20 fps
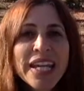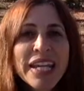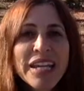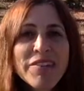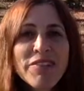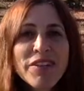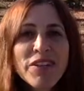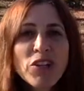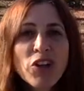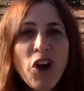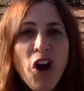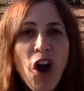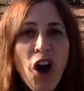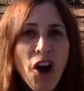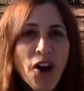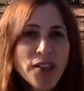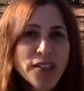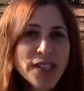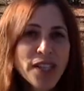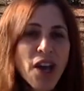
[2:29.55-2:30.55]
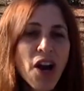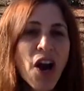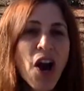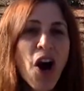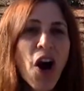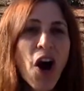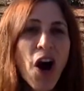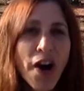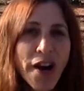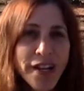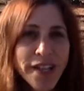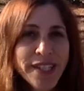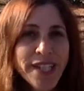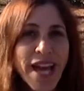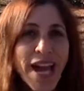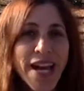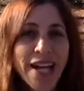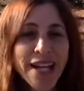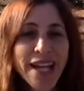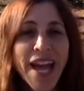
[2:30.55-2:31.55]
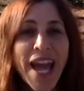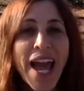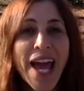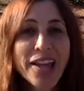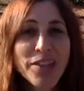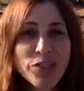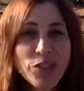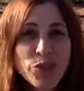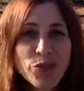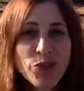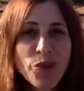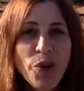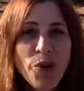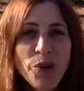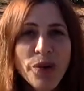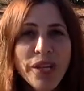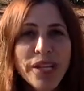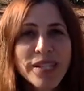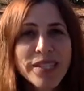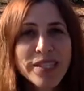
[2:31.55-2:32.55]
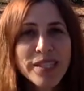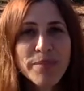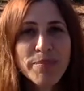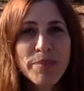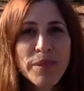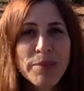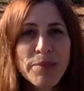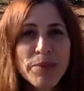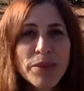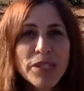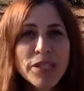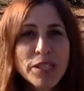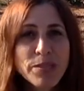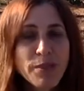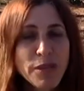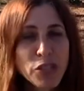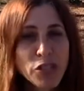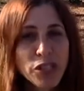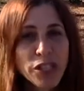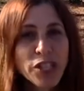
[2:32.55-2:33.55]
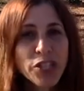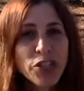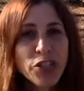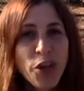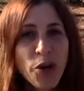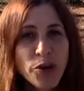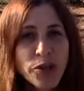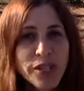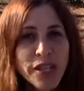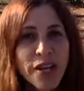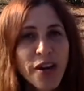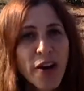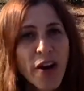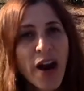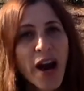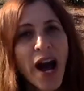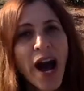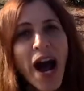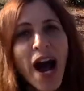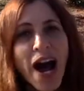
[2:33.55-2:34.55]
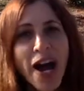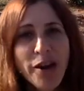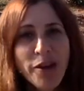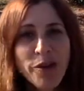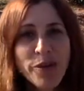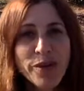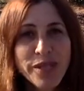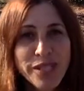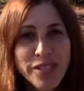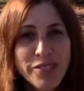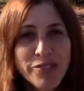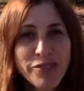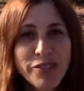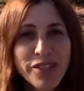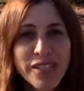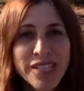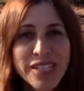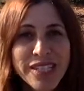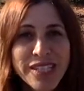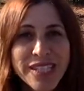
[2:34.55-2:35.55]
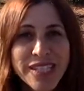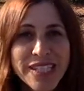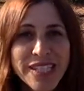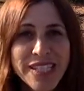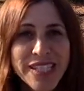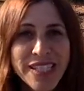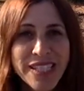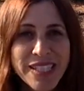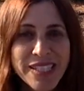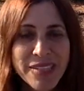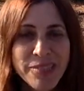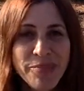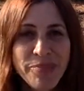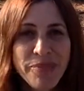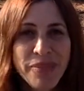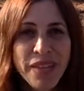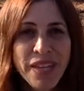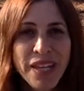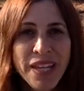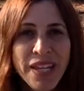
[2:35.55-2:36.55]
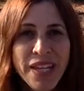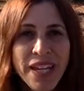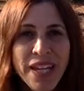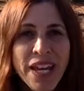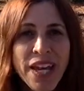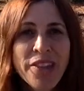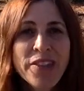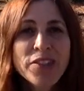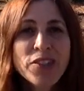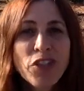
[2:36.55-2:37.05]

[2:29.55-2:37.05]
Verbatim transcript: even cause a heart attack and stroke in some people, especially those that are at higher risk for these diseases. The